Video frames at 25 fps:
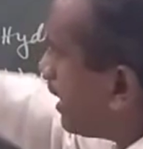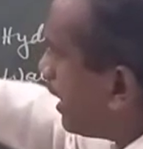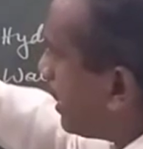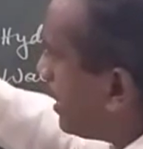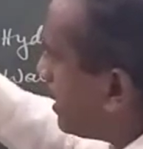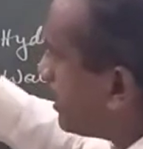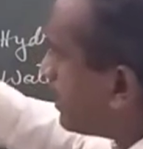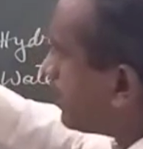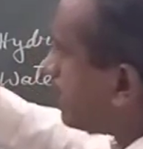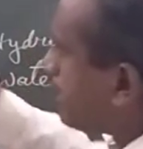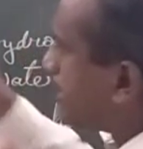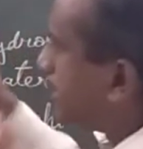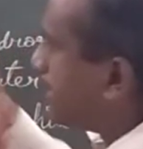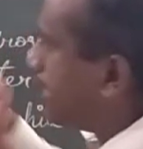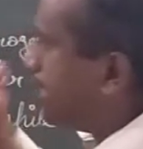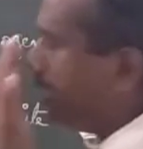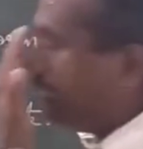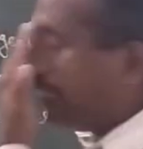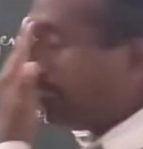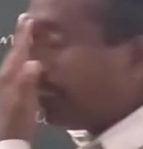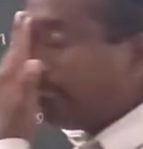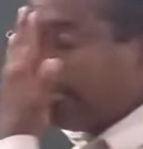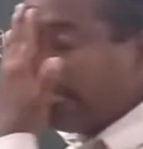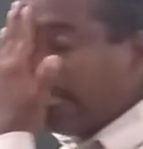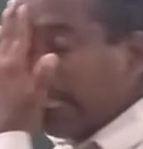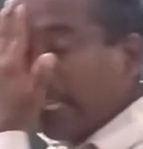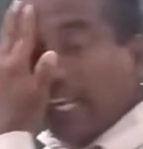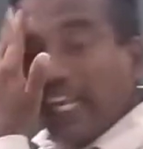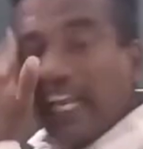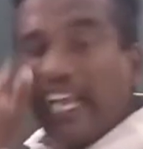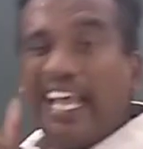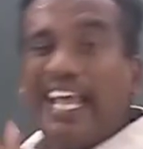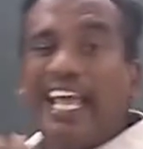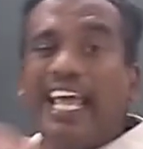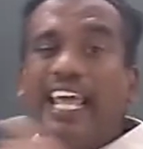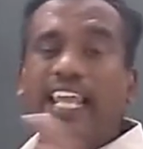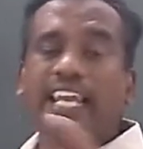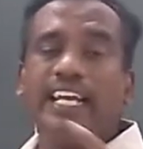insert
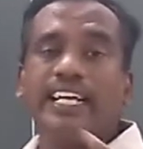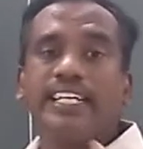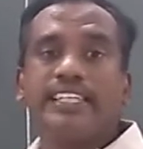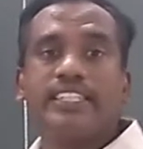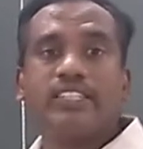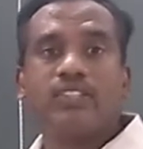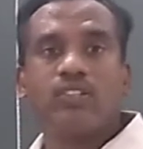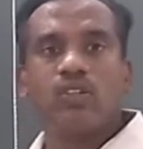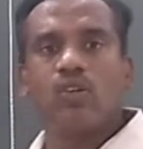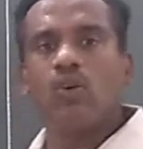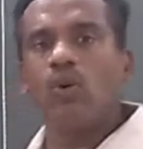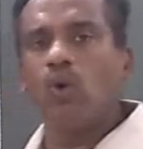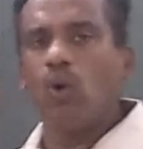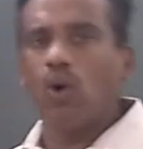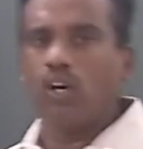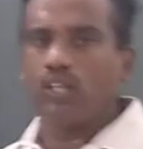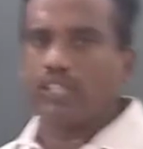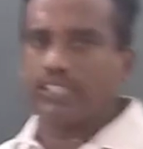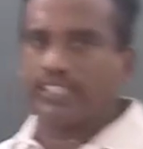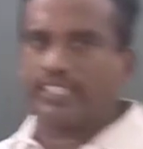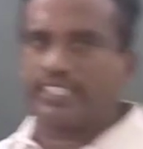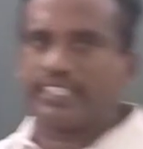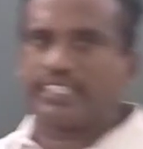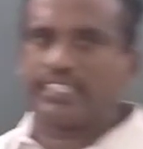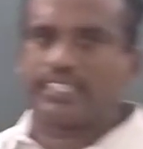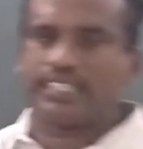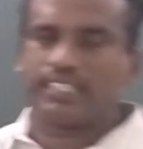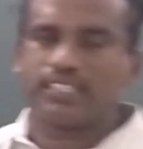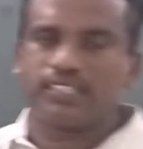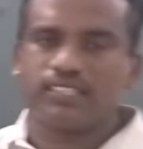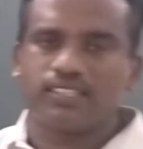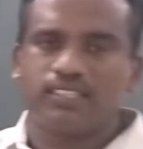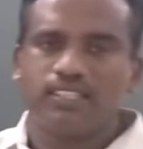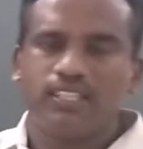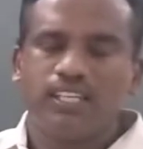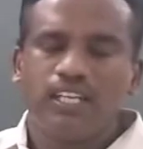electrodes.